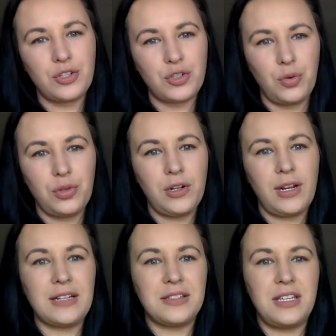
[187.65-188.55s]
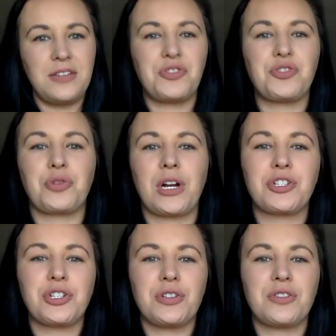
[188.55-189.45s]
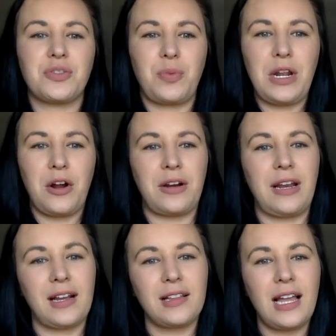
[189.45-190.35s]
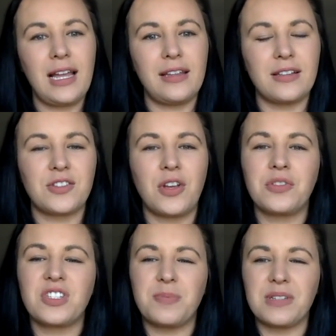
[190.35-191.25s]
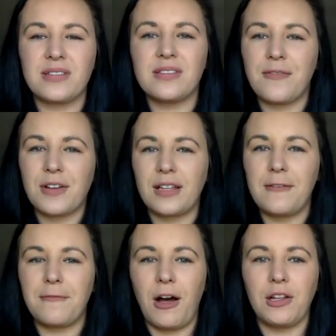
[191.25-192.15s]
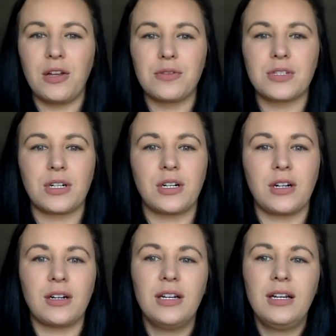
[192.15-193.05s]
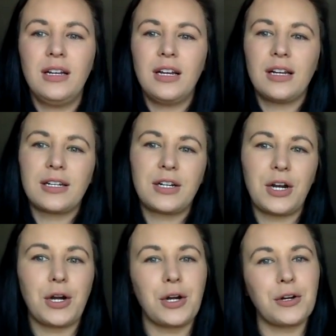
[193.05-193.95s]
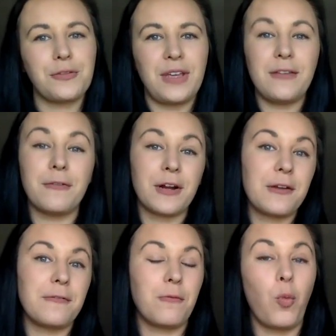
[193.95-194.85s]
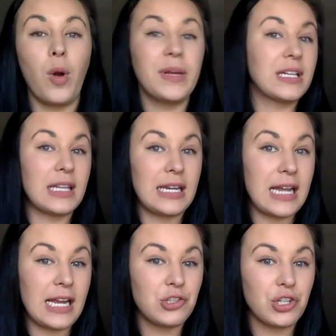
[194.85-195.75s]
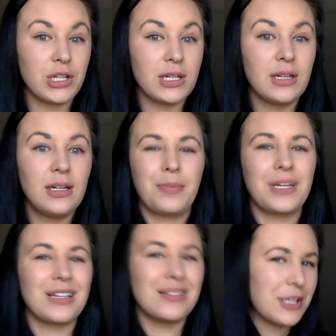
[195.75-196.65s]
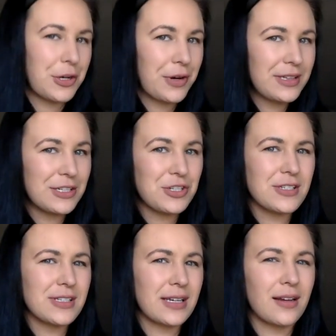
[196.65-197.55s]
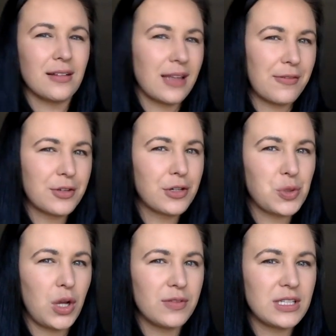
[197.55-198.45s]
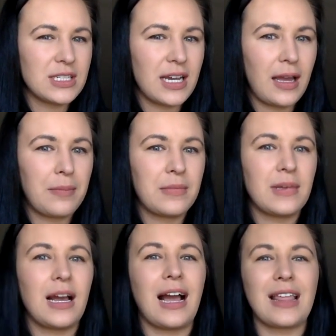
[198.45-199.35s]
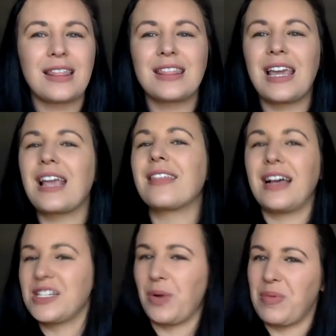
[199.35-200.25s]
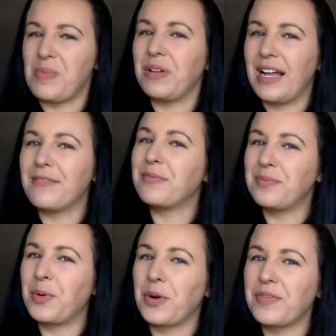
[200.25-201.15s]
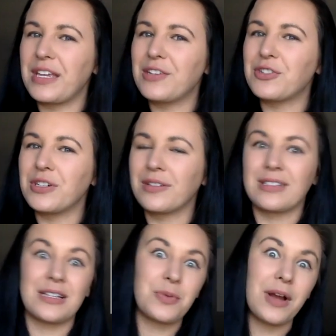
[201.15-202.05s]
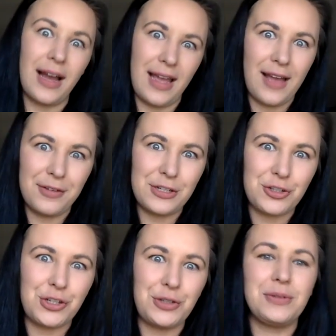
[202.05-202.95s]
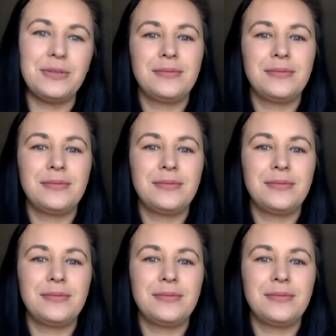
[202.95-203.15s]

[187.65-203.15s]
shoulder, it's the structured sweetheart neckline that so specifically follows her curvy, very womanly nature. But considering that she's like 11 or 12 at the time, I think that's why people have more of the issue, because that's why I have an issue.